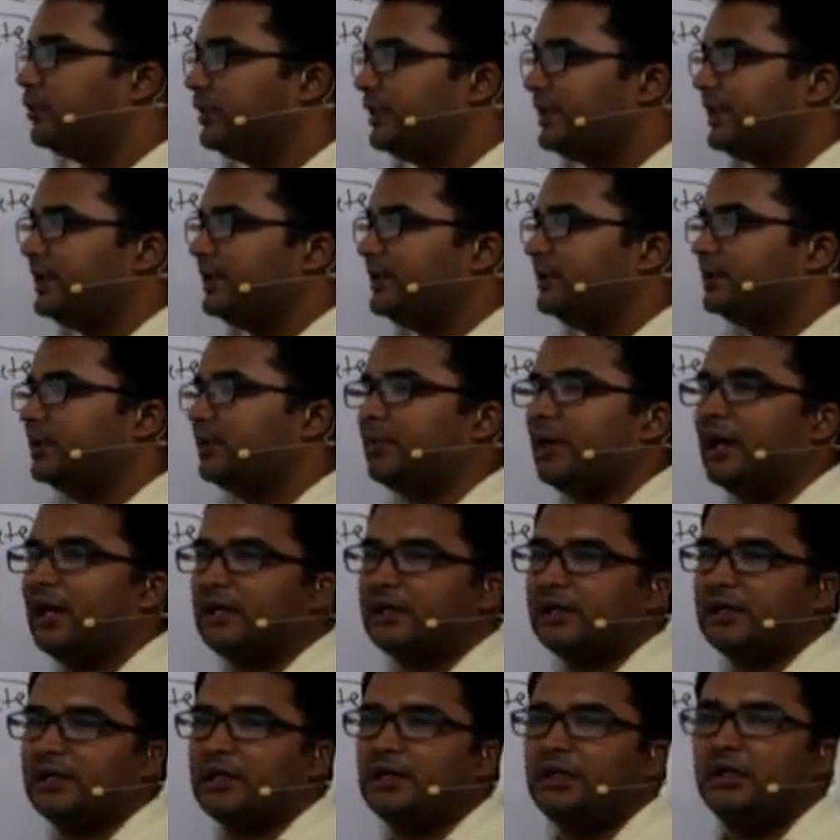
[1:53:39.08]
equity in the
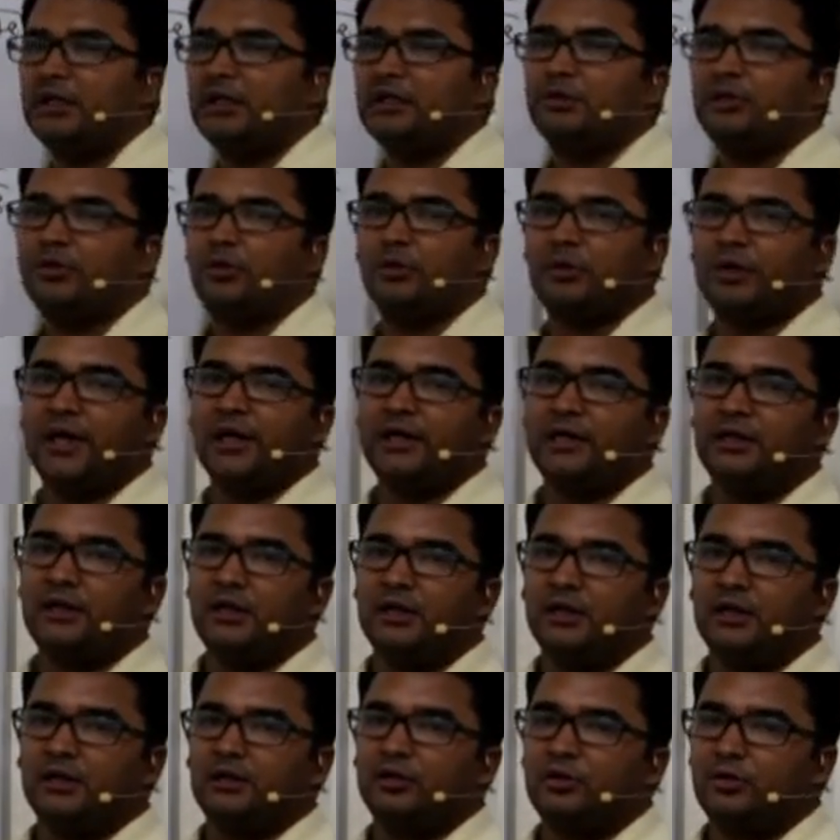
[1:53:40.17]
market to
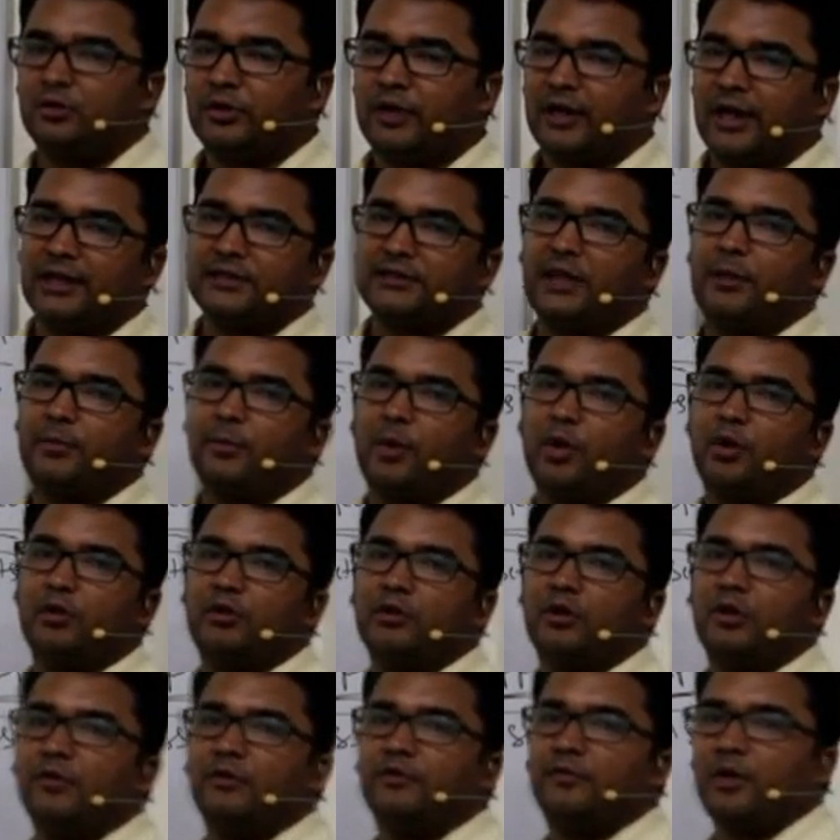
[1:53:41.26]
raise
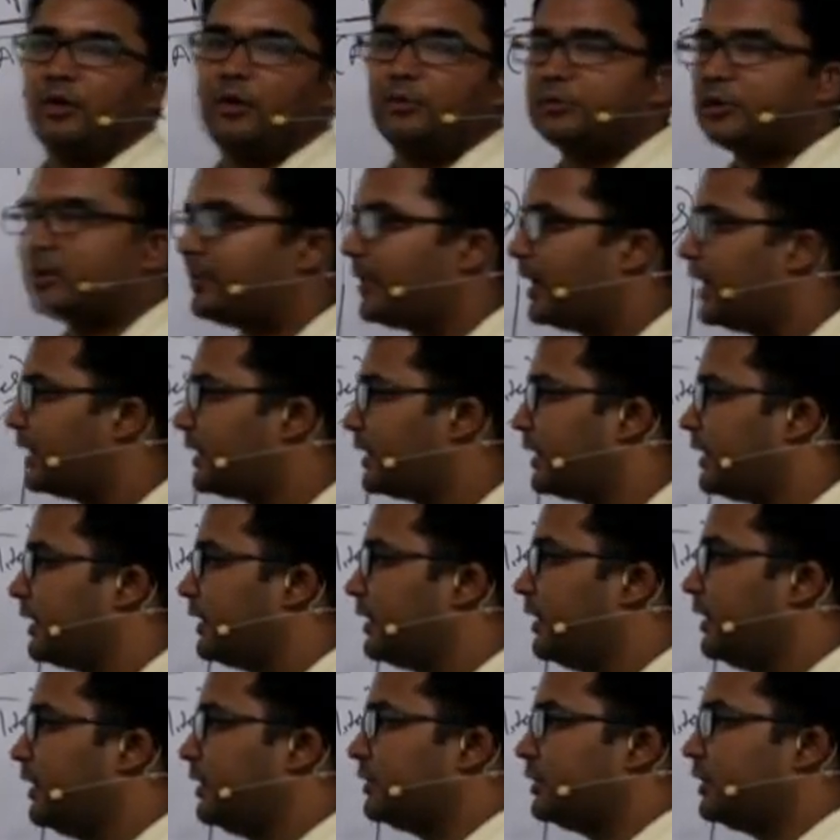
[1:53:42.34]
amount from the
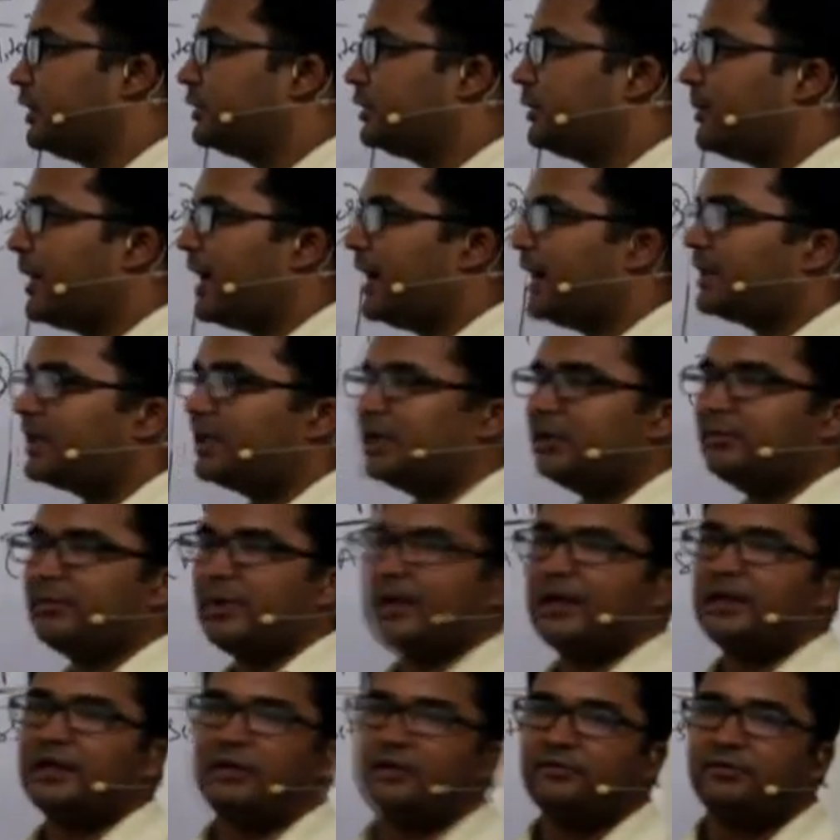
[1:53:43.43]
market. Now the market
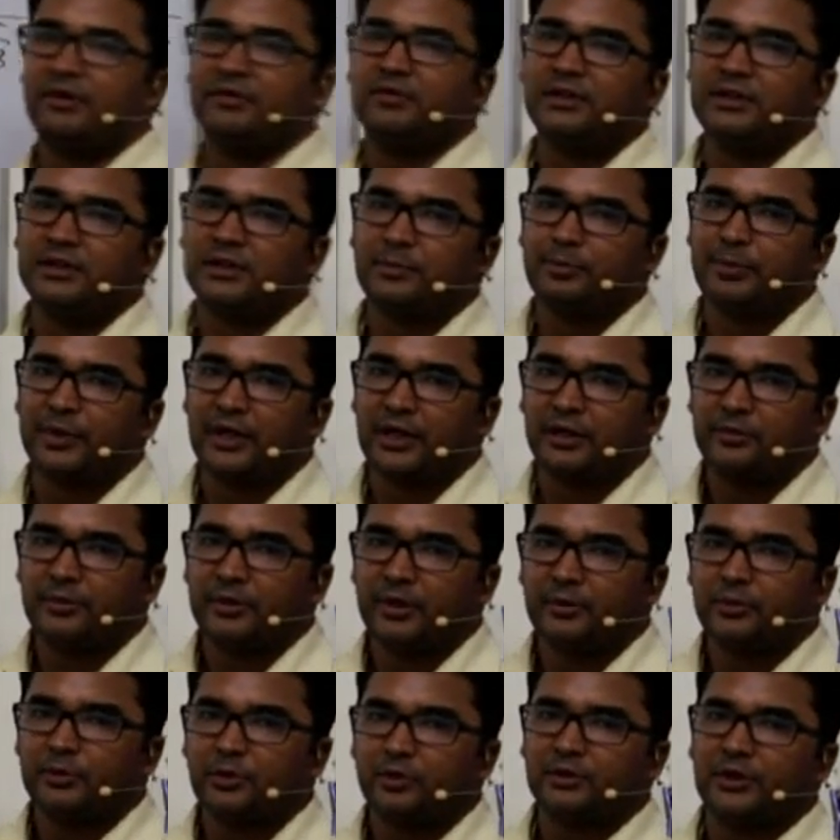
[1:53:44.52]
might have given the
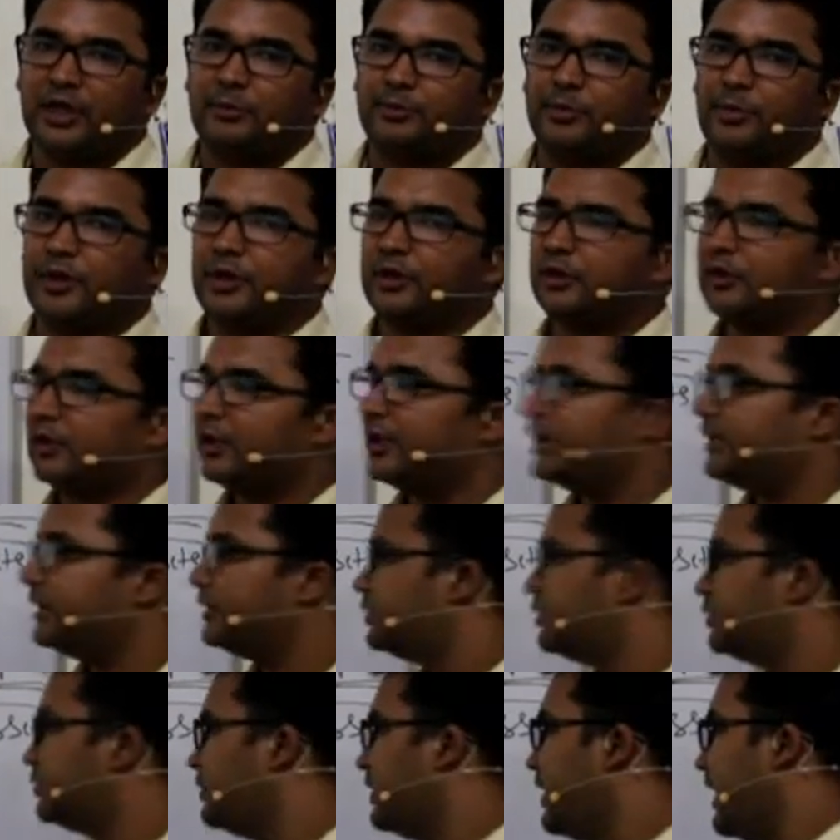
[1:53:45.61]
premium to that particular
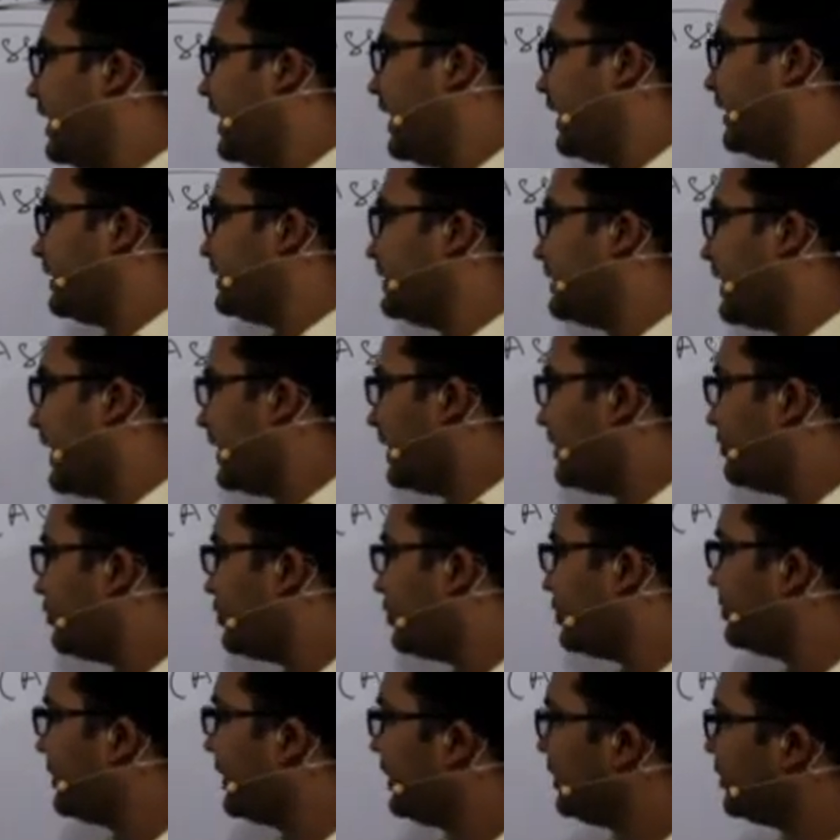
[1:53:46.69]
issue and that
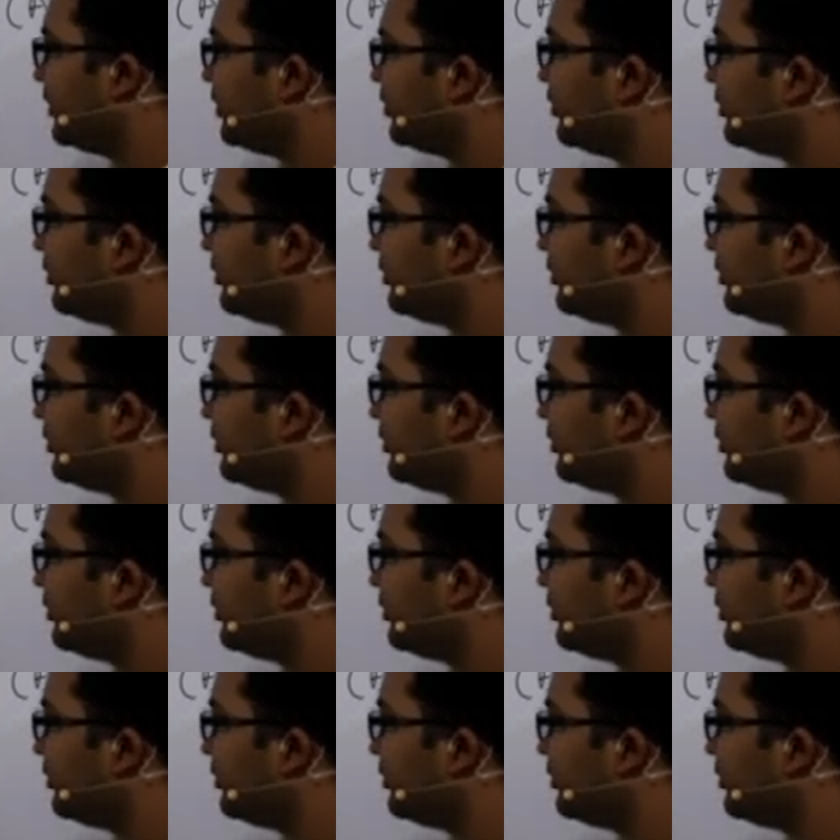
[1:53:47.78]
would be